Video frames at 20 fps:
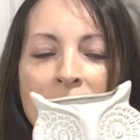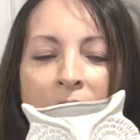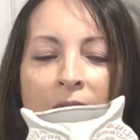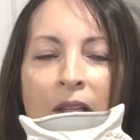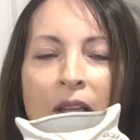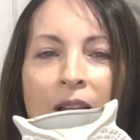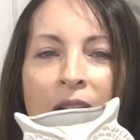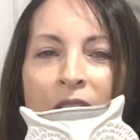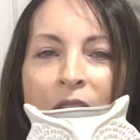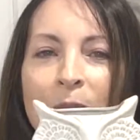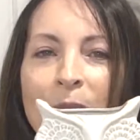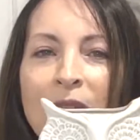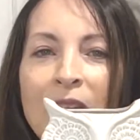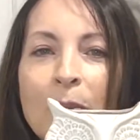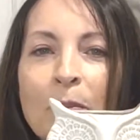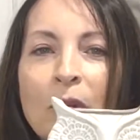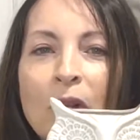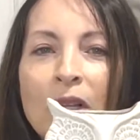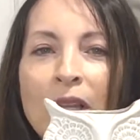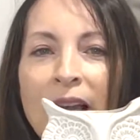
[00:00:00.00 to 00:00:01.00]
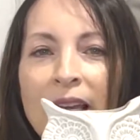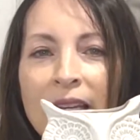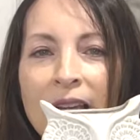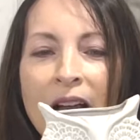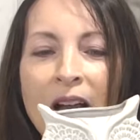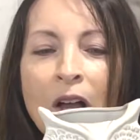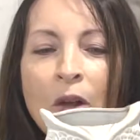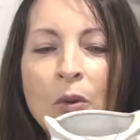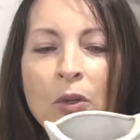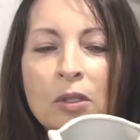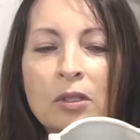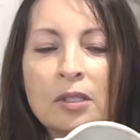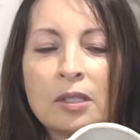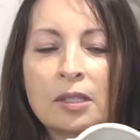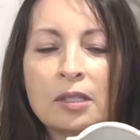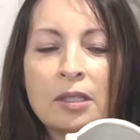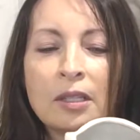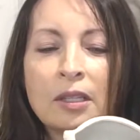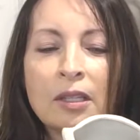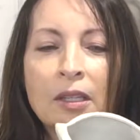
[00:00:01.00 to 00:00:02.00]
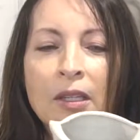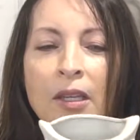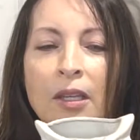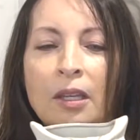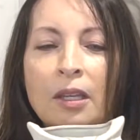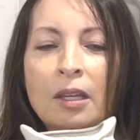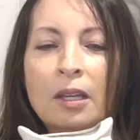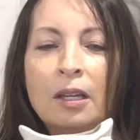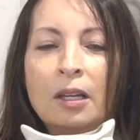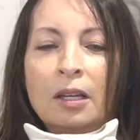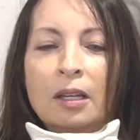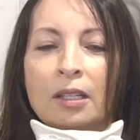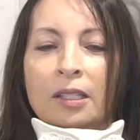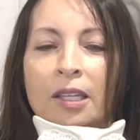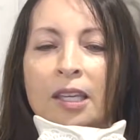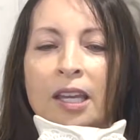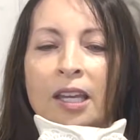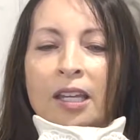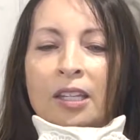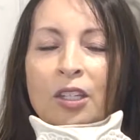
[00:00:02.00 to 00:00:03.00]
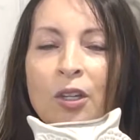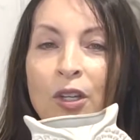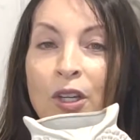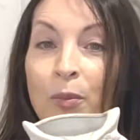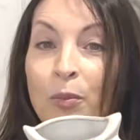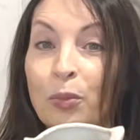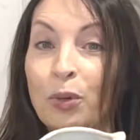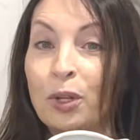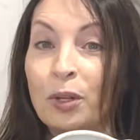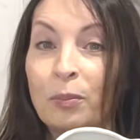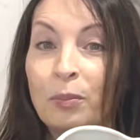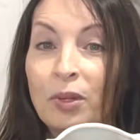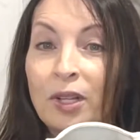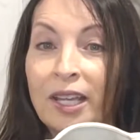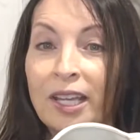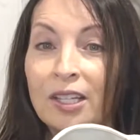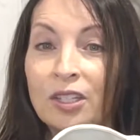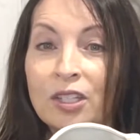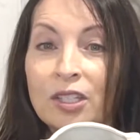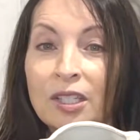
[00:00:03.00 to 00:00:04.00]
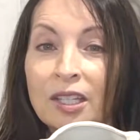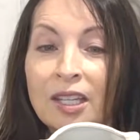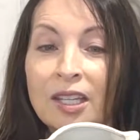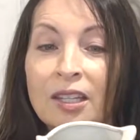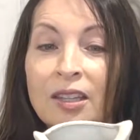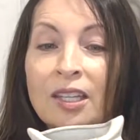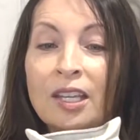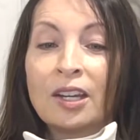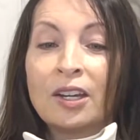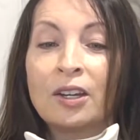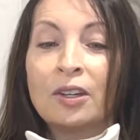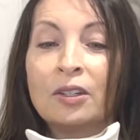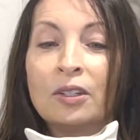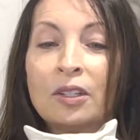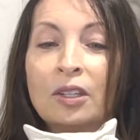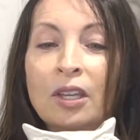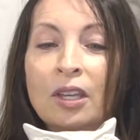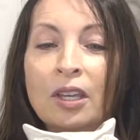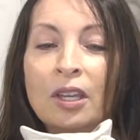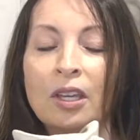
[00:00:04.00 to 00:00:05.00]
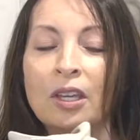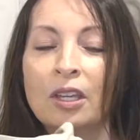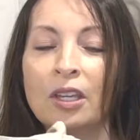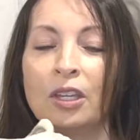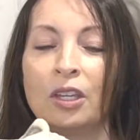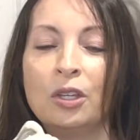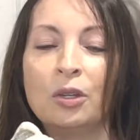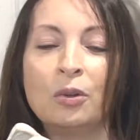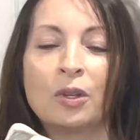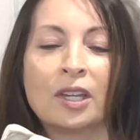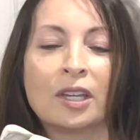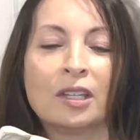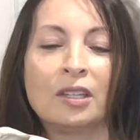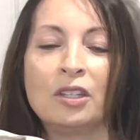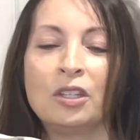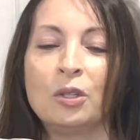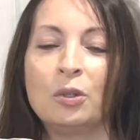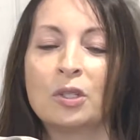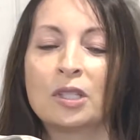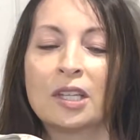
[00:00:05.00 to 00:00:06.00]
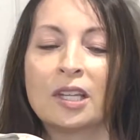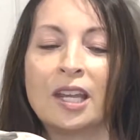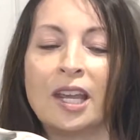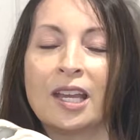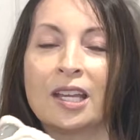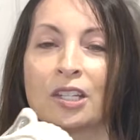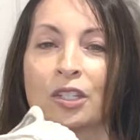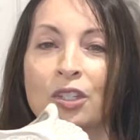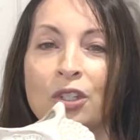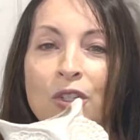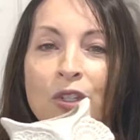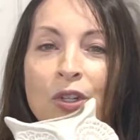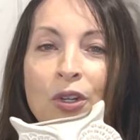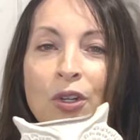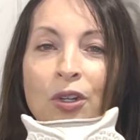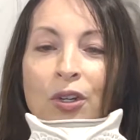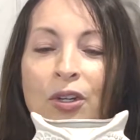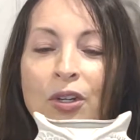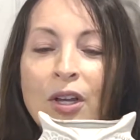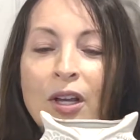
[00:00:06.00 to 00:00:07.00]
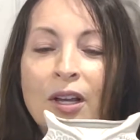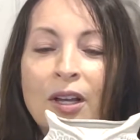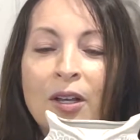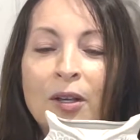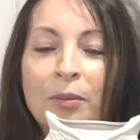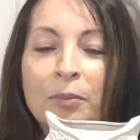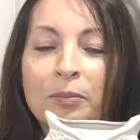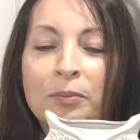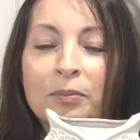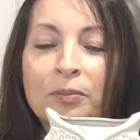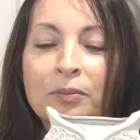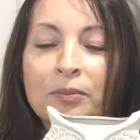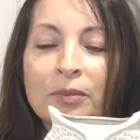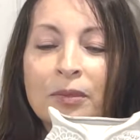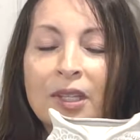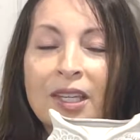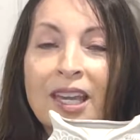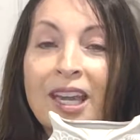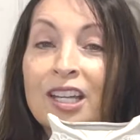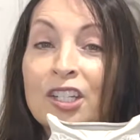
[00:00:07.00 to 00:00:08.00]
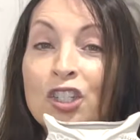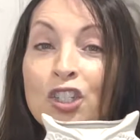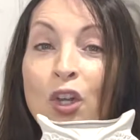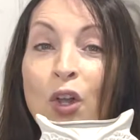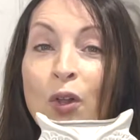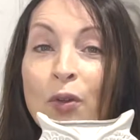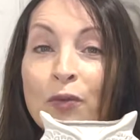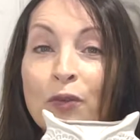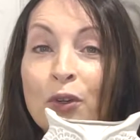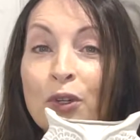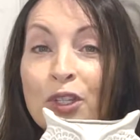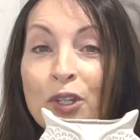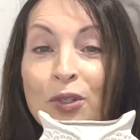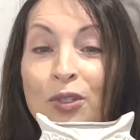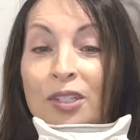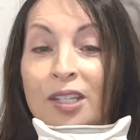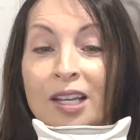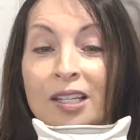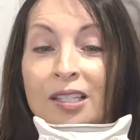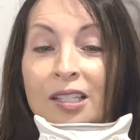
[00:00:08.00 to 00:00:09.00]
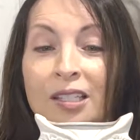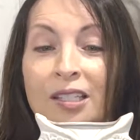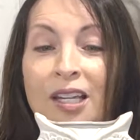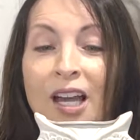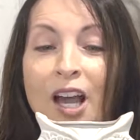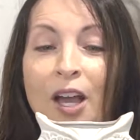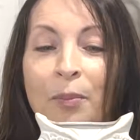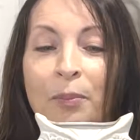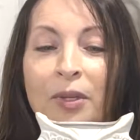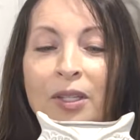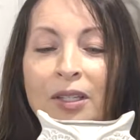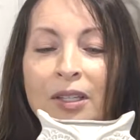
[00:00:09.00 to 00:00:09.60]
Lots of people like owls. Again, you can put a plant in there. You can use it as your catch-all for your desktop.